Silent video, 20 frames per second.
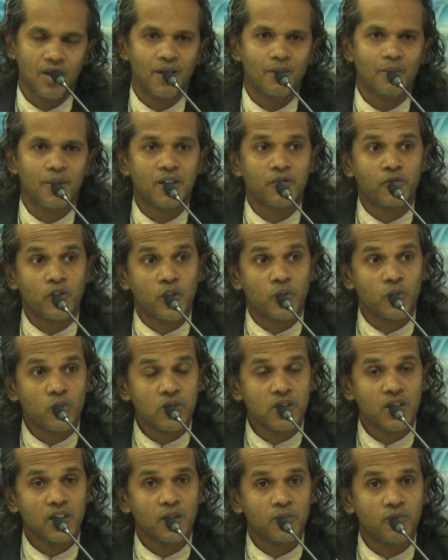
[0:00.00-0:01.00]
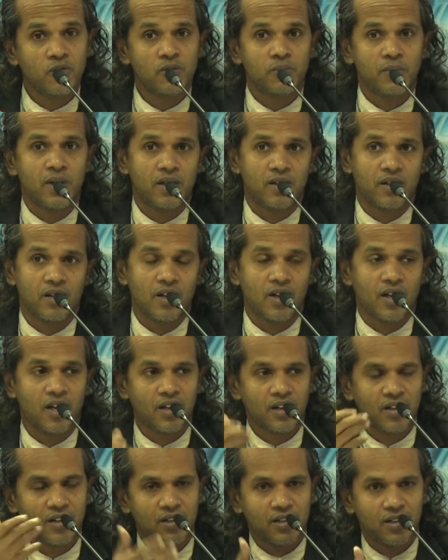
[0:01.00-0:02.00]
But if you're using a food material,
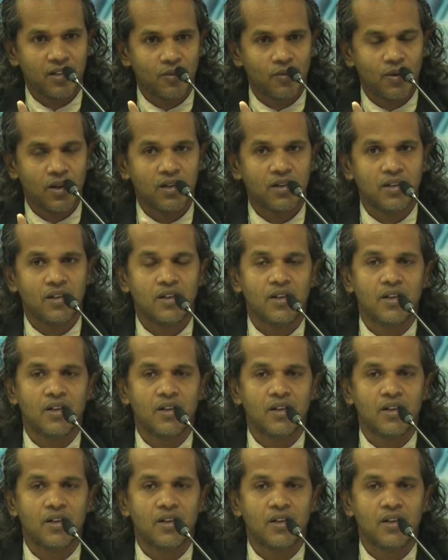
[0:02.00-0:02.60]
like one